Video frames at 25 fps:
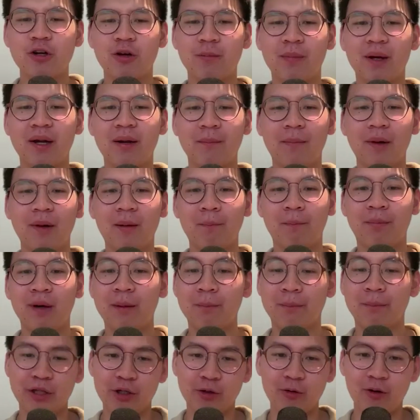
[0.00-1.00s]

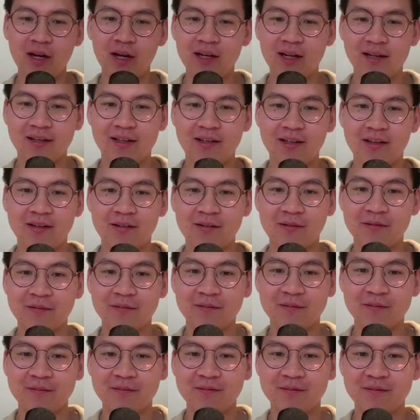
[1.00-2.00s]
But you are lucky.
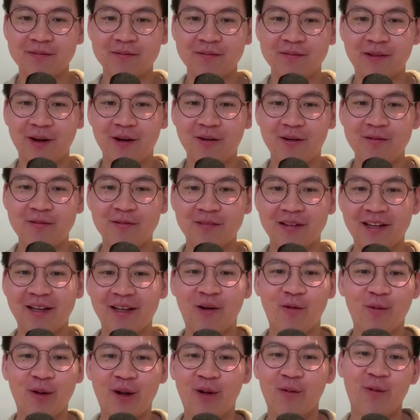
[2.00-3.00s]
Like
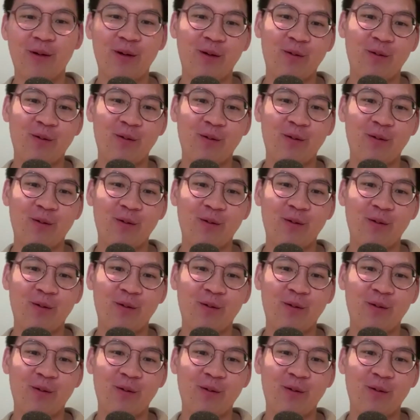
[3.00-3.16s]
we